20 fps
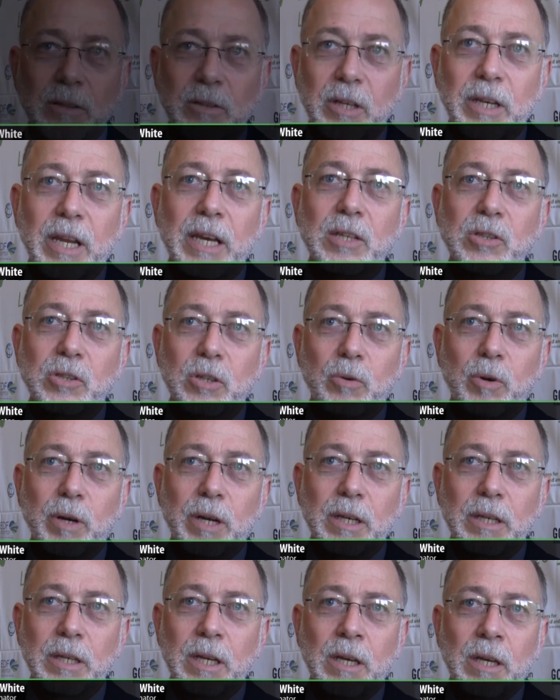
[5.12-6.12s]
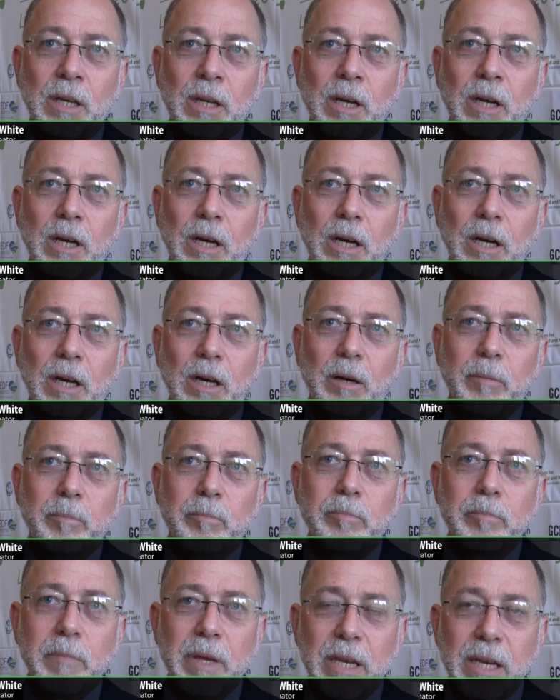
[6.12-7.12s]
today's a great
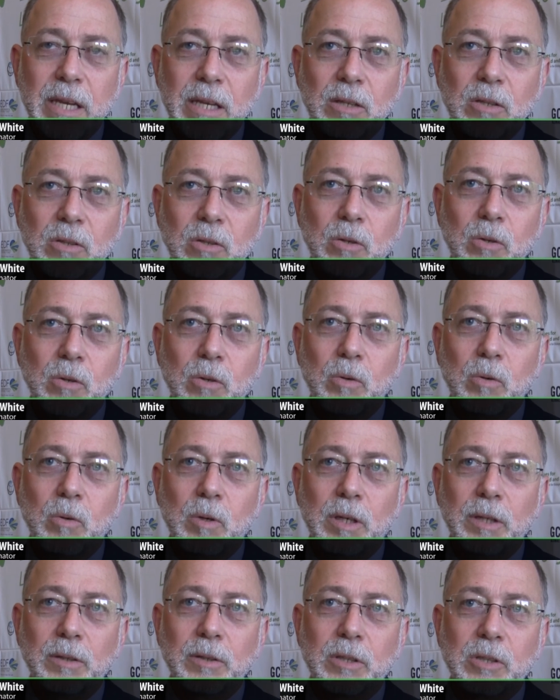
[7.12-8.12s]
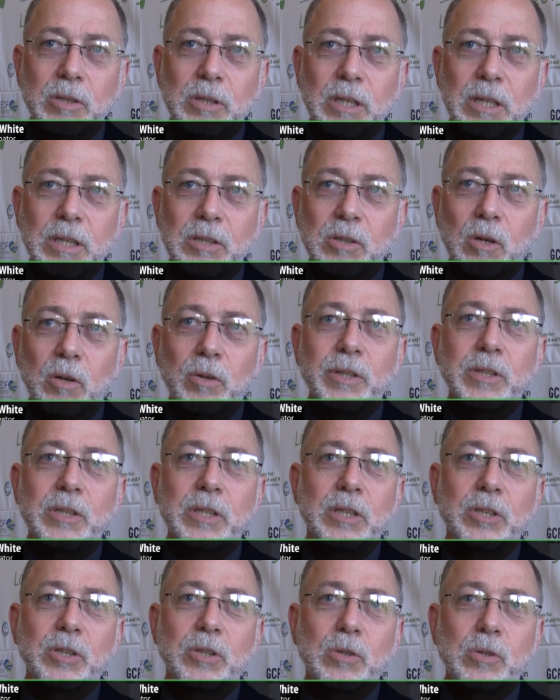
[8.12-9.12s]
meeting to discuss all
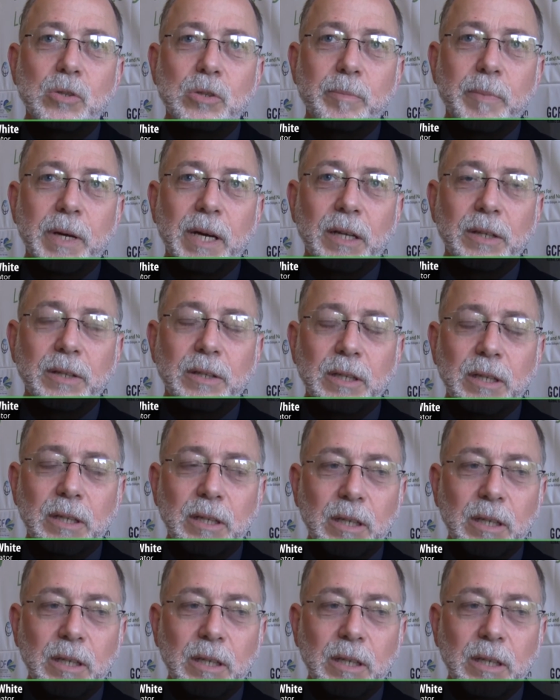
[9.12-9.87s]
these issues about